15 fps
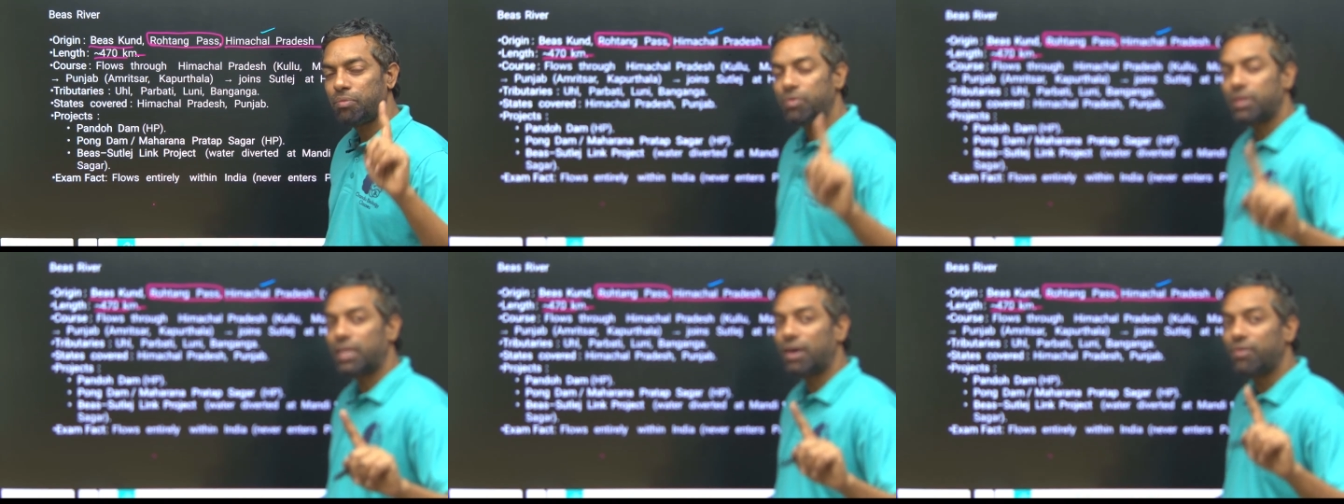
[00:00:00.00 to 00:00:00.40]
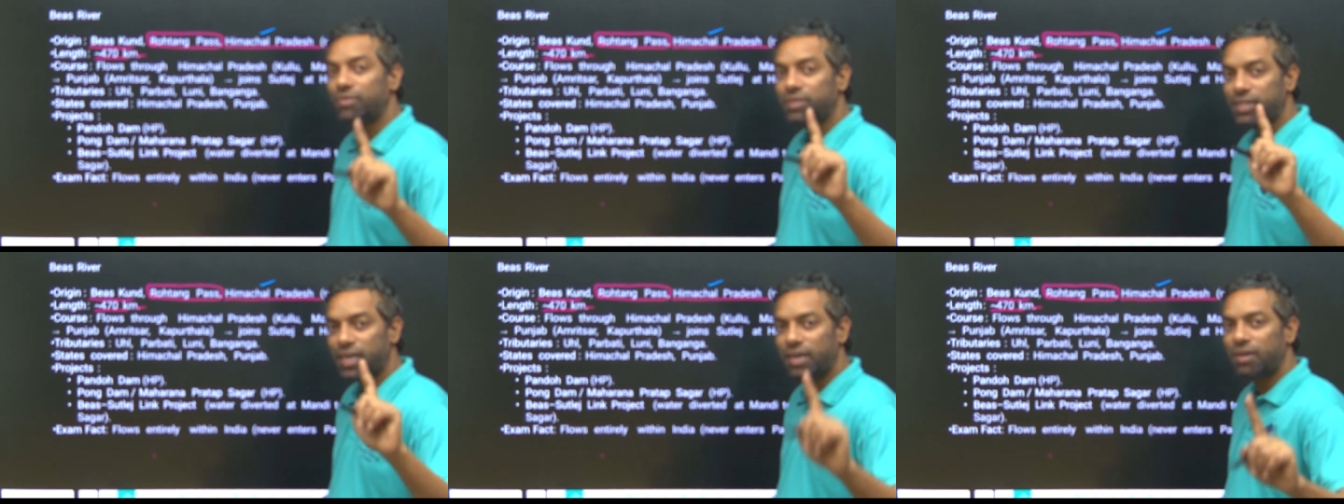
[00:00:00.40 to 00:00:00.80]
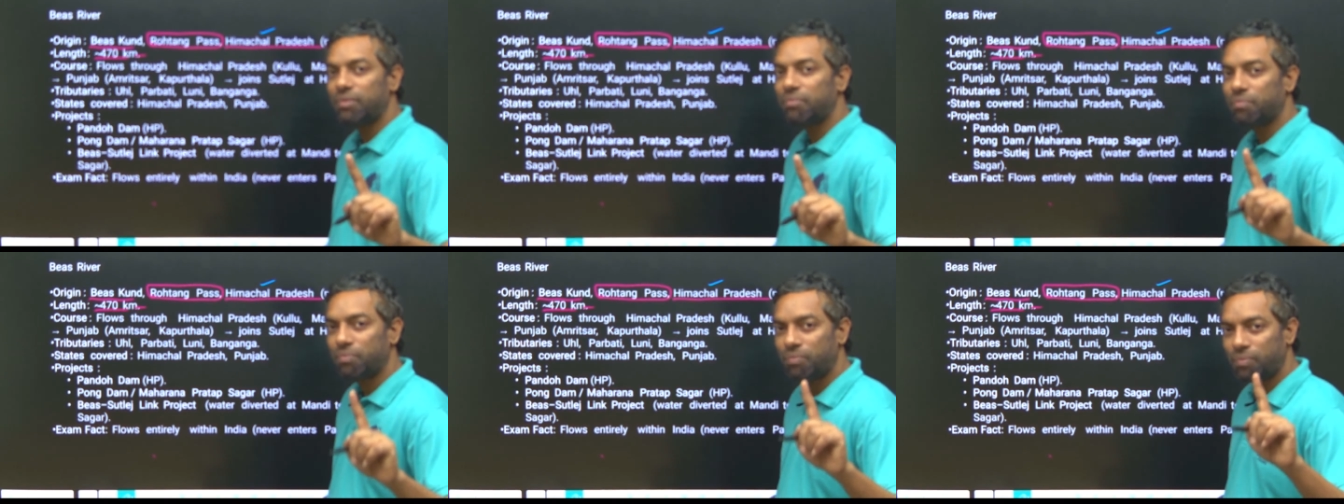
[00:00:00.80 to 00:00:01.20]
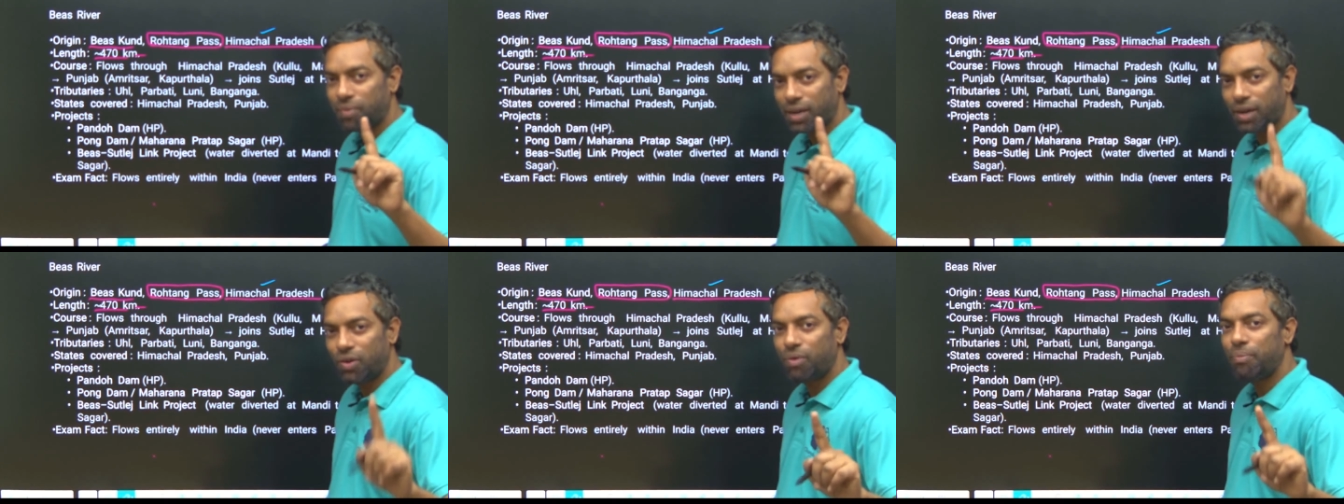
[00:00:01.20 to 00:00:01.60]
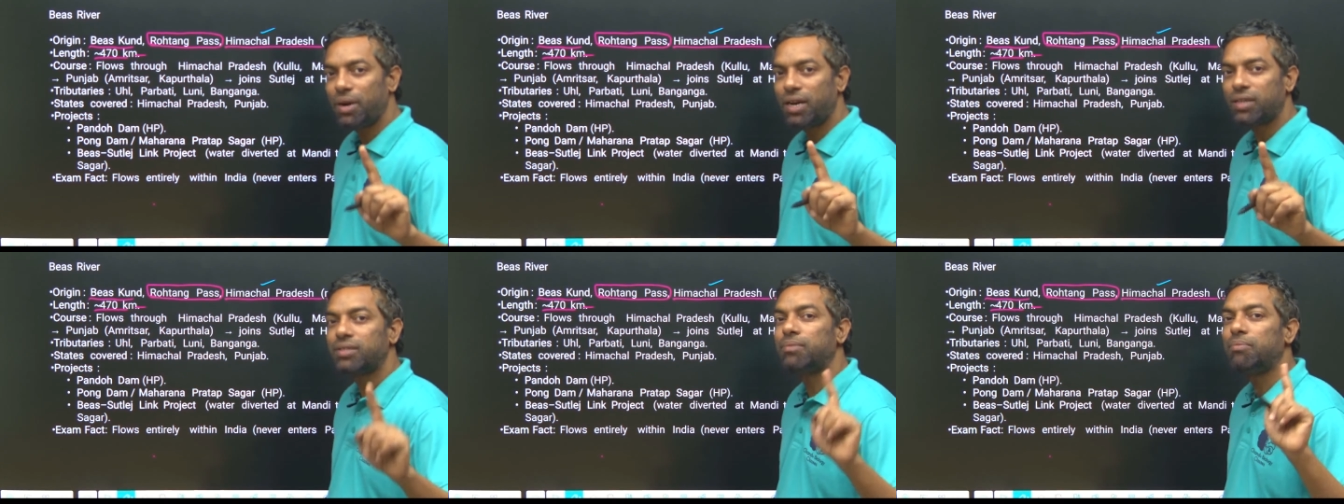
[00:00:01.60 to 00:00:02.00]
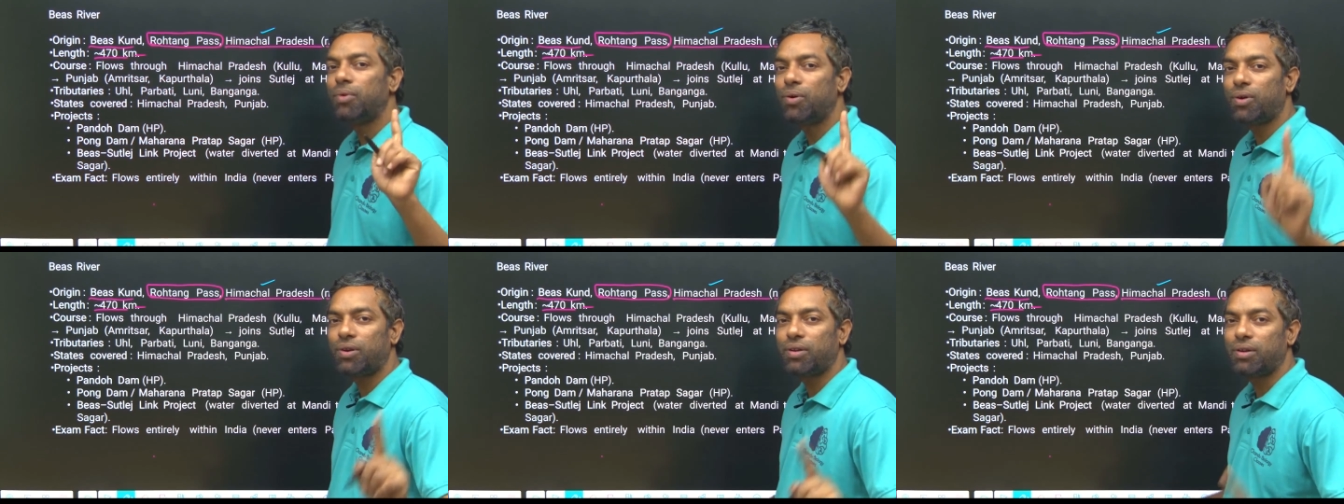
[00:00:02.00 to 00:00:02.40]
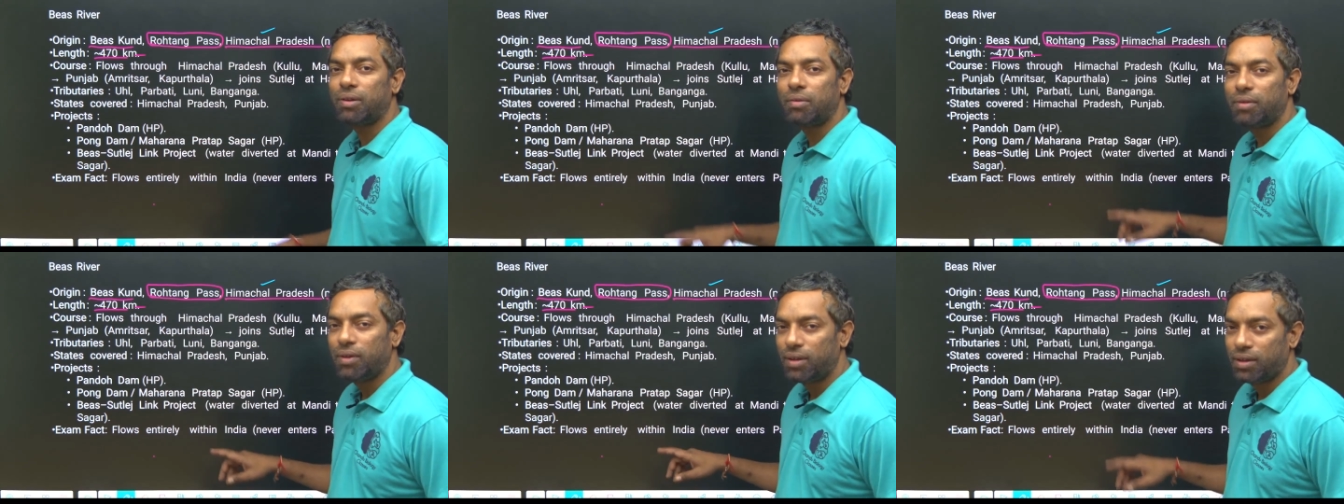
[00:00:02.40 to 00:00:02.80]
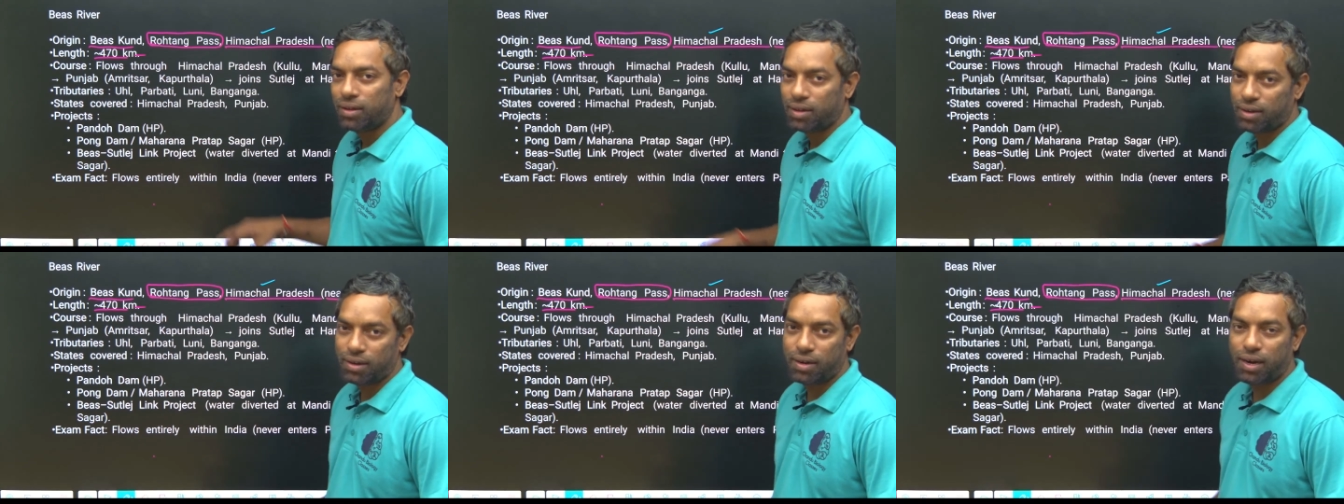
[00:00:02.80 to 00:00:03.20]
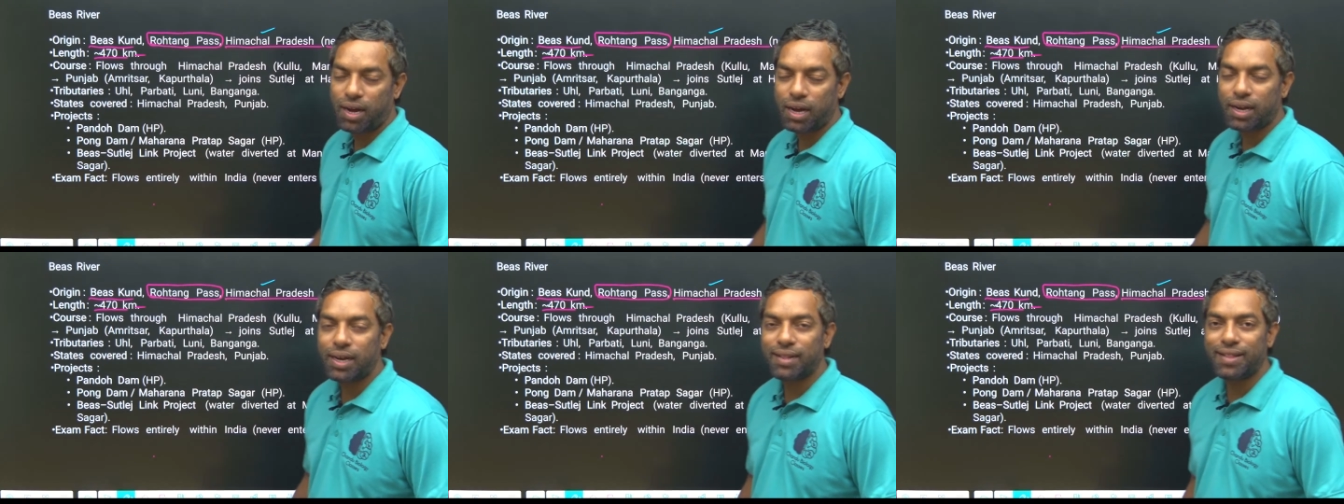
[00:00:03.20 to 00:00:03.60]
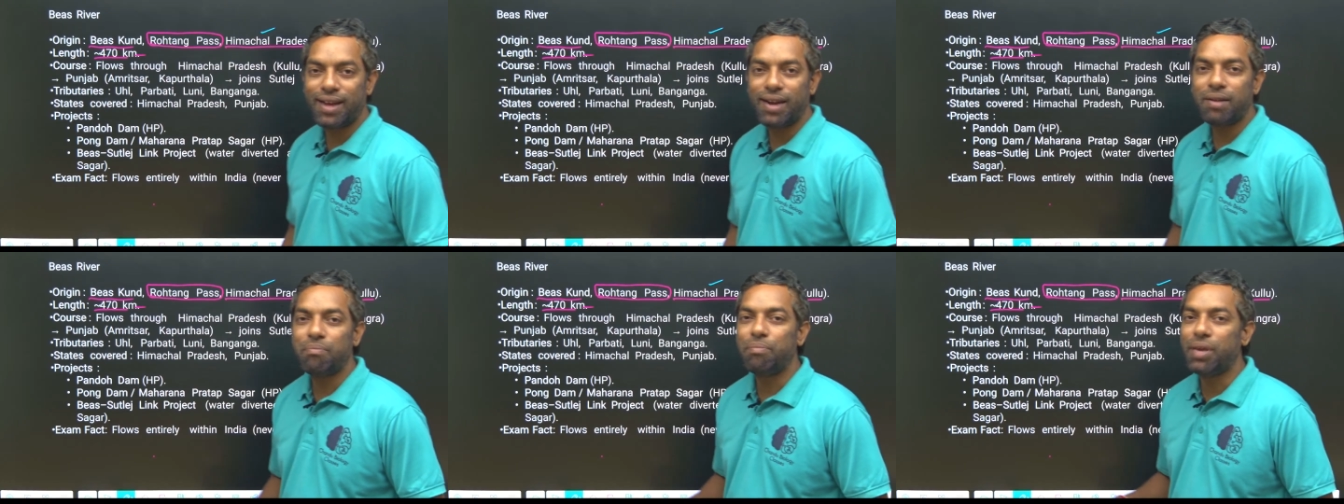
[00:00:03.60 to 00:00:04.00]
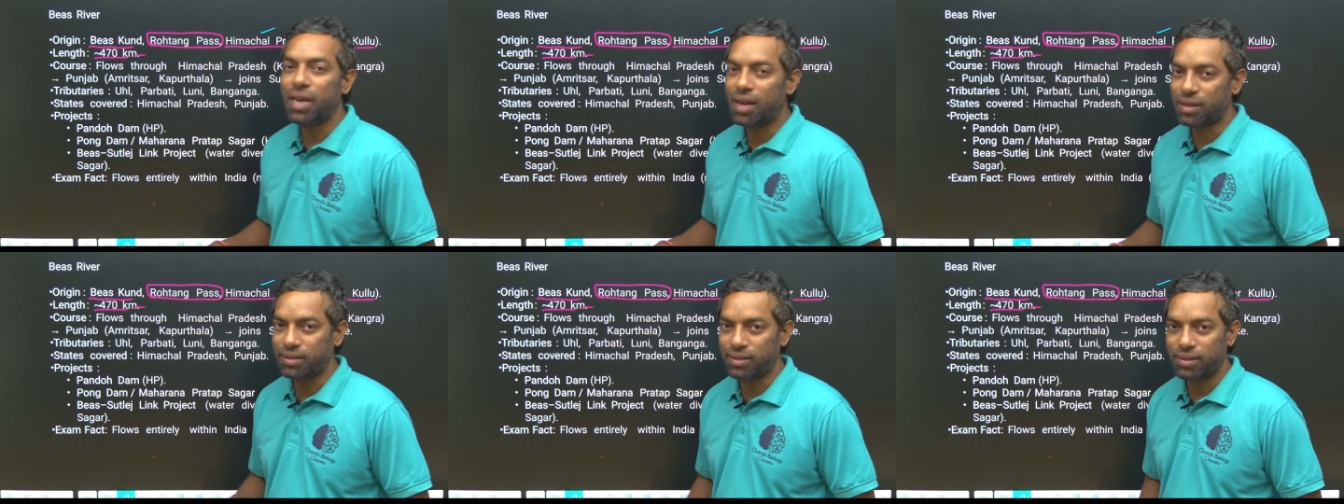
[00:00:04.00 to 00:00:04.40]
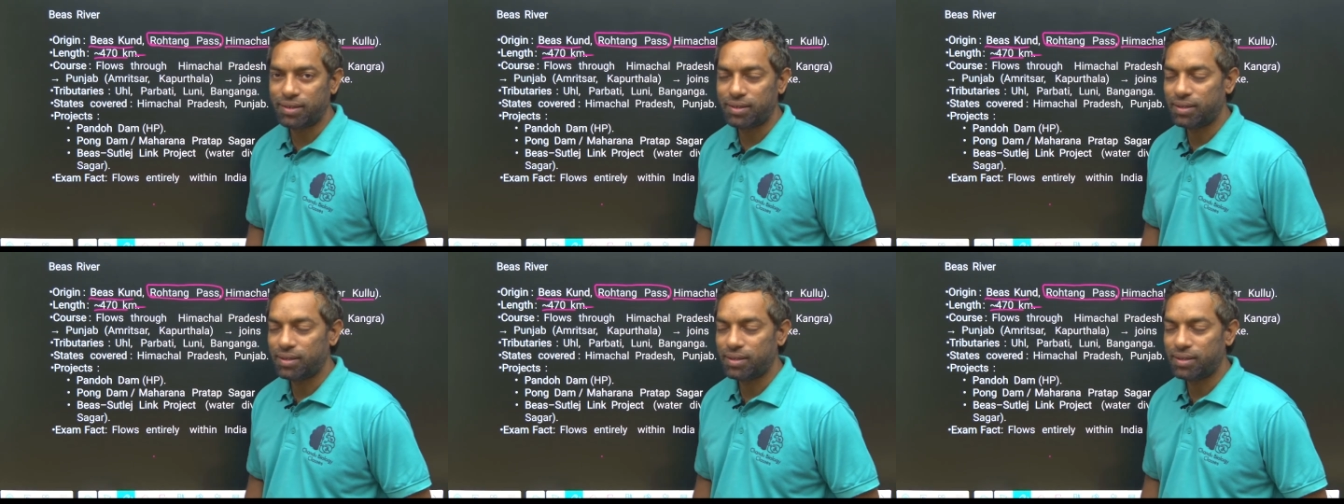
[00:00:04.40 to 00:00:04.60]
1000 kilometers more longer than Bias.